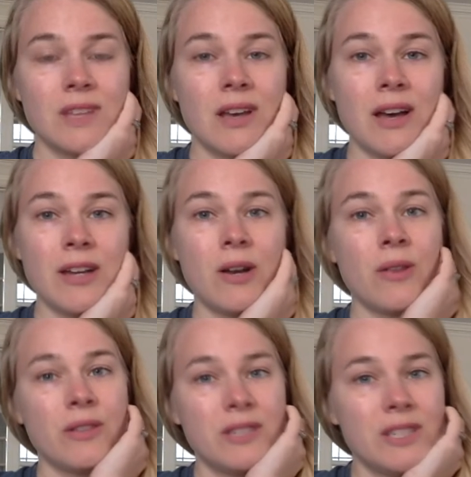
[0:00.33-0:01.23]
Hi all,
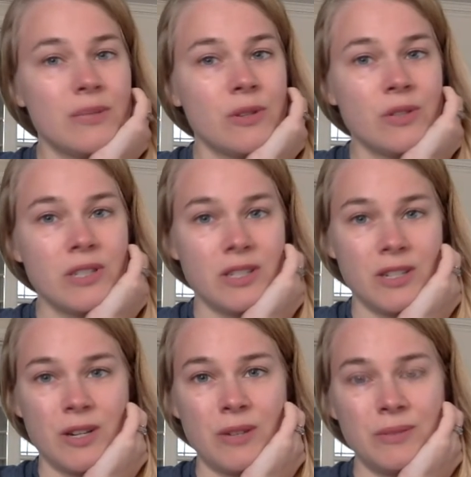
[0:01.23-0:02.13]
this is Rosie
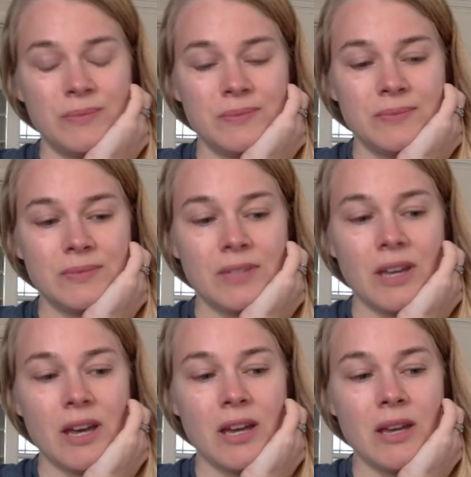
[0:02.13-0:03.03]
Snow.
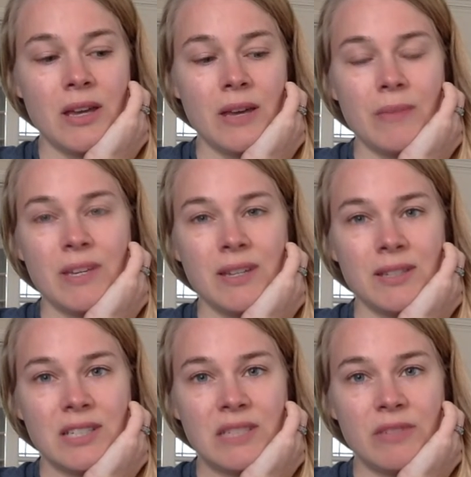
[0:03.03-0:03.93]
I am making
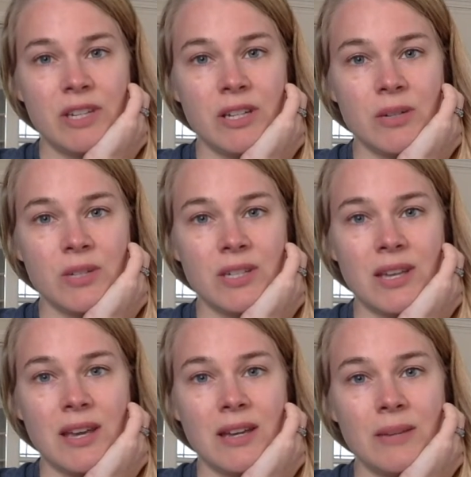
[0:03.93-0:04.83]
this video
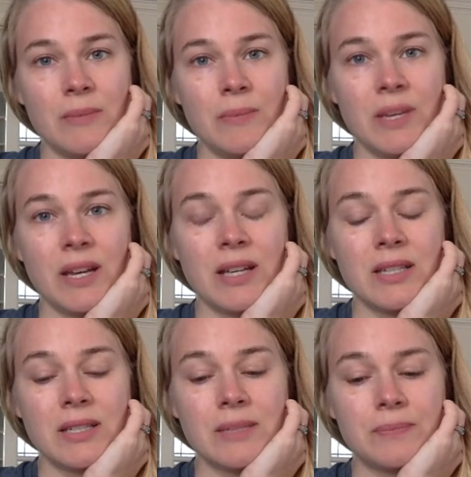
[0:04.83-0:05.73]
today
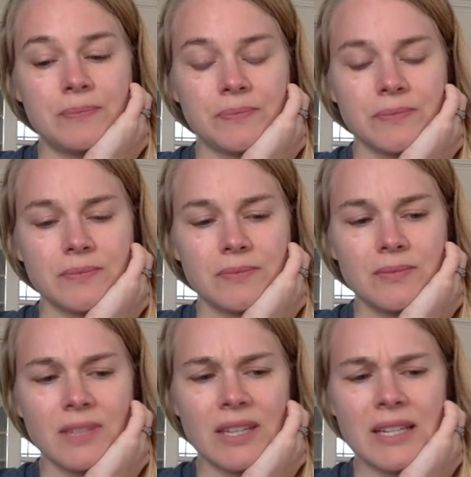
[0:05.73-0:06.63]
because
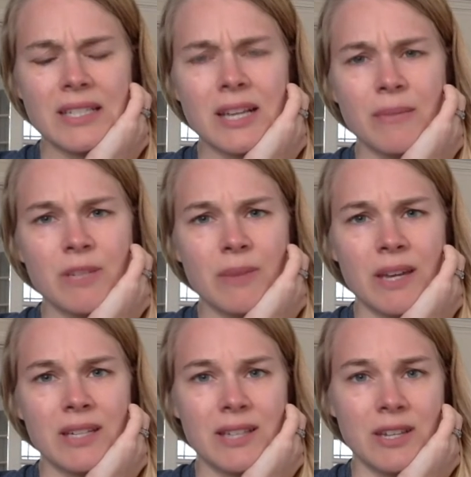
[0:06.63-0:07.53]
it has come to my
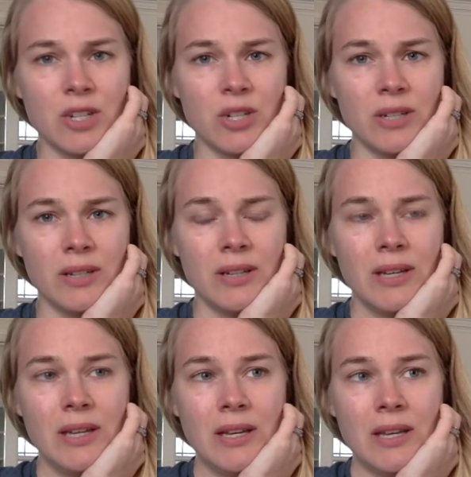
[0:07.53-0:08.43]
attention
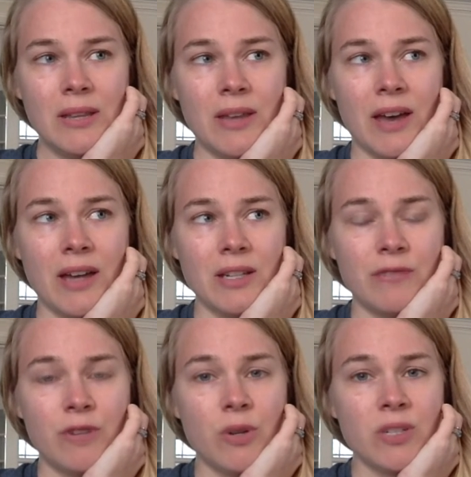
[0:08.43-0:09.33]
that
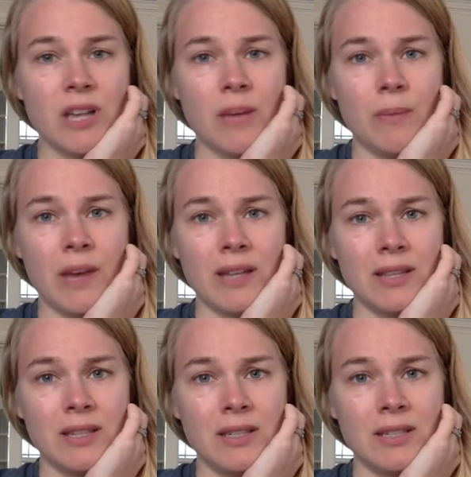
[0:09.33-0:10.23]
folks up
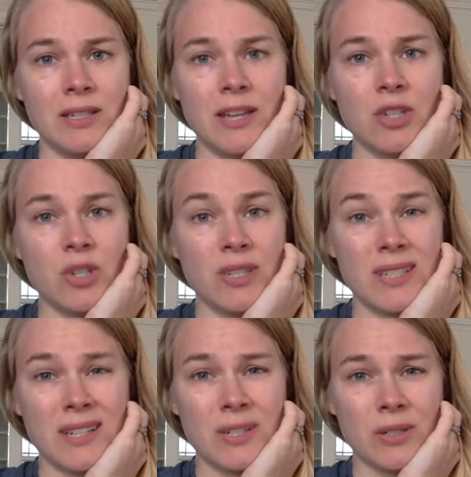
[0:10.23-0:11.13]
at the detention
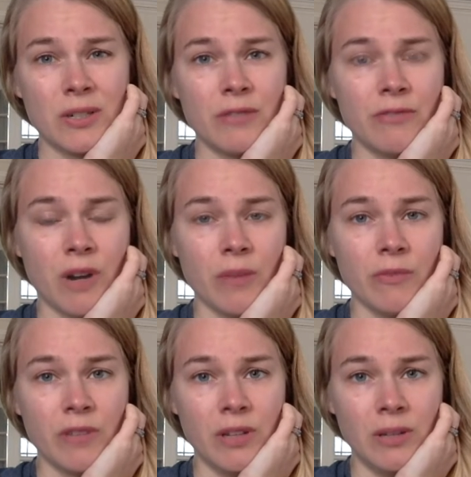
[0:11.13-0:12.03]
center in
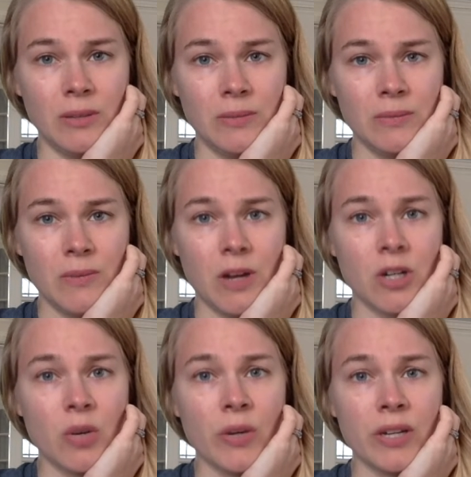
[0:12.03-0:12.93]
Farmville are
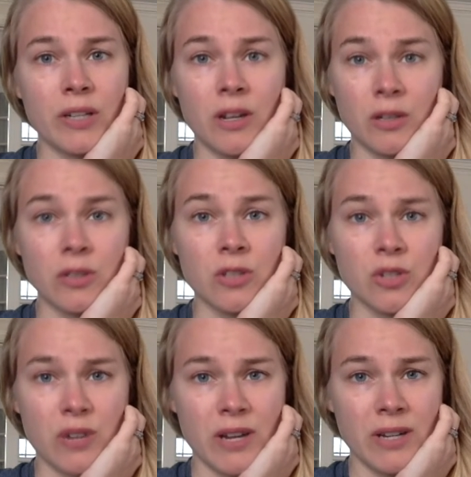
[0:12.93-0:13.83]
going on hunger
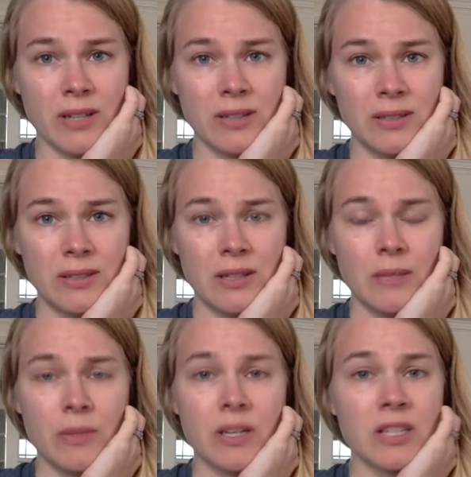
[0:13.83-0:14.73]
strike
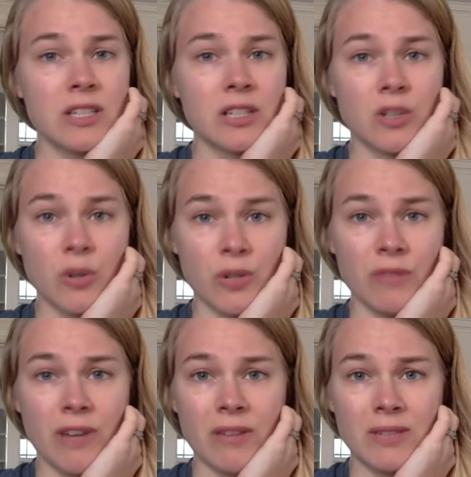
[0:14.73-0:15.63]
because the
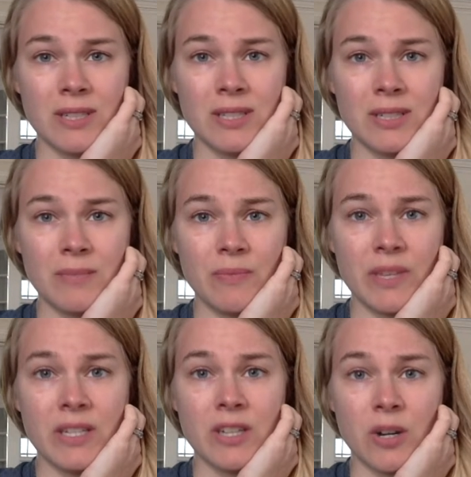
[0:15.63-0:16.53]
coronavirus
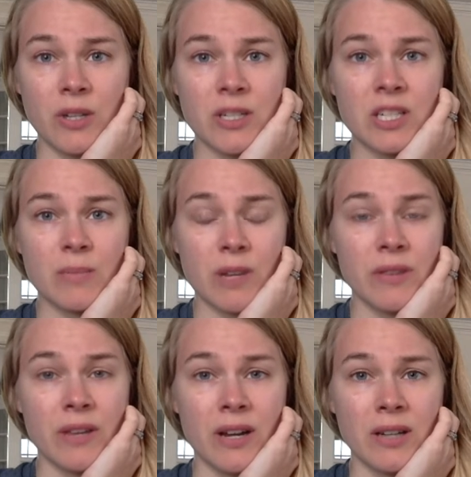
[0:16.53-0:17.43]
is starting to
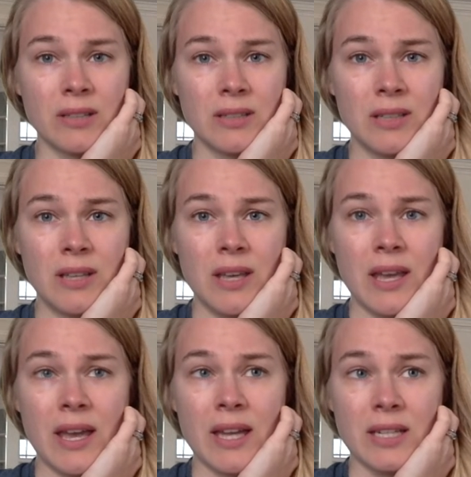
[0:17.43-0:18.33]
spread there,
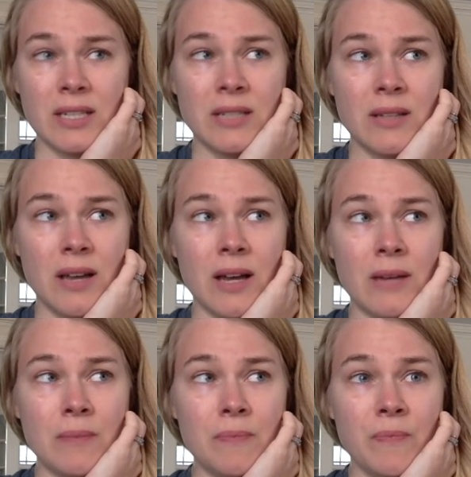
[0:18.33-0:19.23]
and
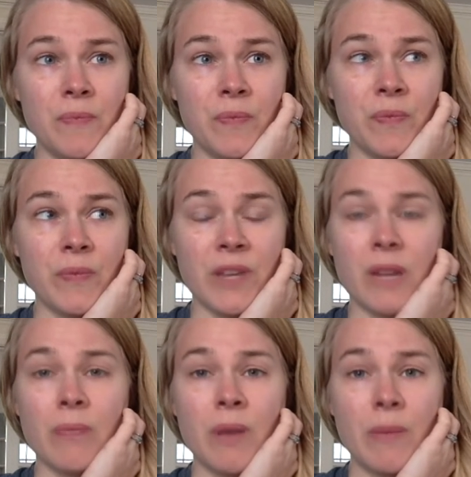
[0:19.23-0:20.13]

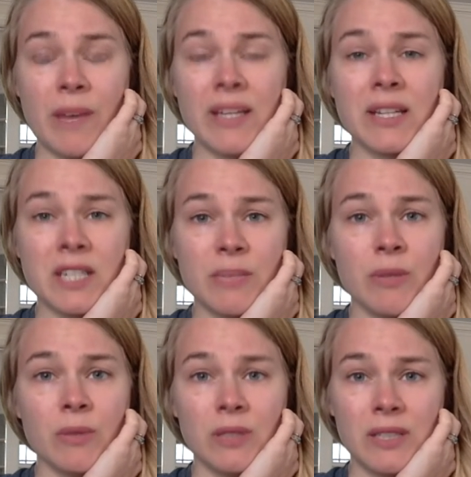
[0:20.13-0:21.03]
they're begging to be
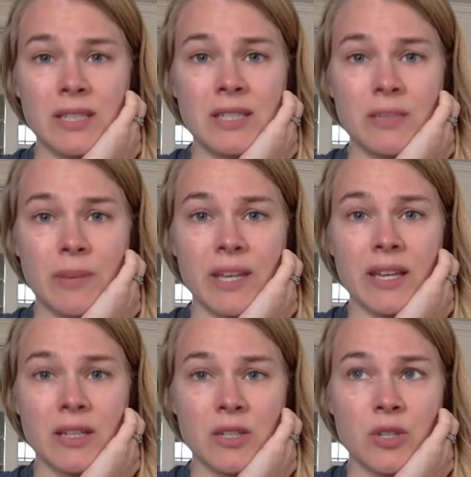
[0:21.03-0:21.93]
released,
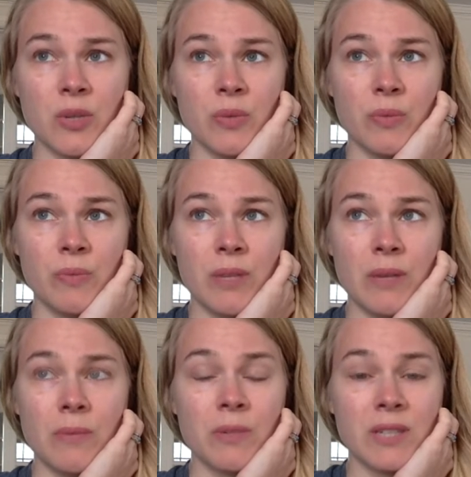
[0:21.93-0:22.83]
begging to
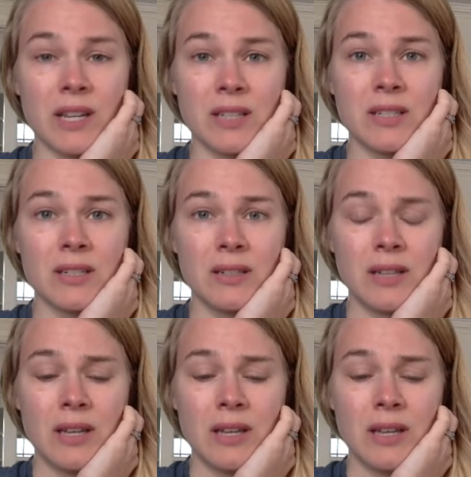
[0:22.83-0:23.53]
be protected.